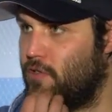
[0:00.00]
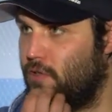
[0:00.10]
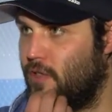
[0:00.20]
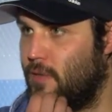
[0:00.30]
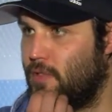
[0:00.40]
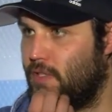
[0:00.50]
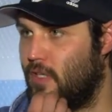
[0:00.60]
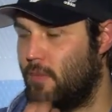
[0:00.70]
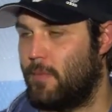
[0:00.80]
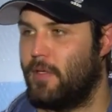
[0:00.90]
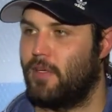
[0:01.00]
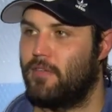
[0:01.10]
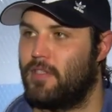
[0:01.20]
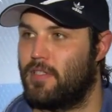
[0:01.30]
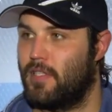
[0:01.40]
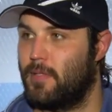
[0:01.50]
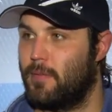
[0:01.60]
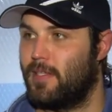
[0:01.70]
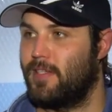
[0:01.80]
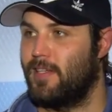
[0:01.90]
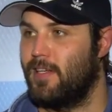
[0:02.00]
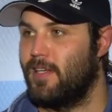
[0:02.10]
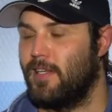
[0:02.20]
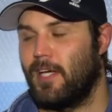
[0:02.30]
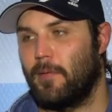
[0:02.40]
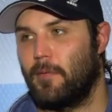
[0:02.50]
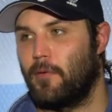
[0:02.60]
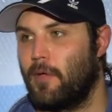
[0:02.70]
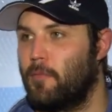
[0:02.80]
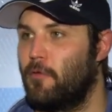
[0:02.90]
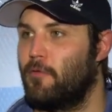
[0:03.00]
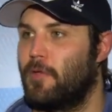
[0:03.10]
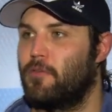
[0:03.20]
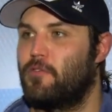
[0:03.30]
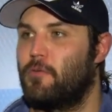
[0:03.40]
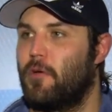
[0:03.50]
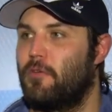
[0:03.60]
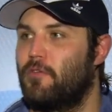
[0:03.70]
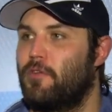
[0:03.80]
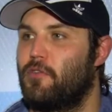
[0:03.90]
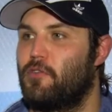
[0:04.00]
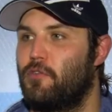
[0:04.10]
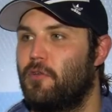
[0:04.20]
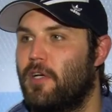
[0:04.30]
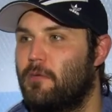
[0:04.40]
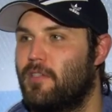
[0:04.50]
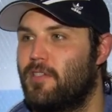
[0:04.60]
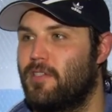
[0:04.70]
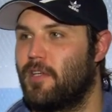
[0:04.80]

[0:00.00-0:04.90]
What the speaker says: so that was a little bit bigger of a city, but I remember when I moved when I was 12 to the Sioux, I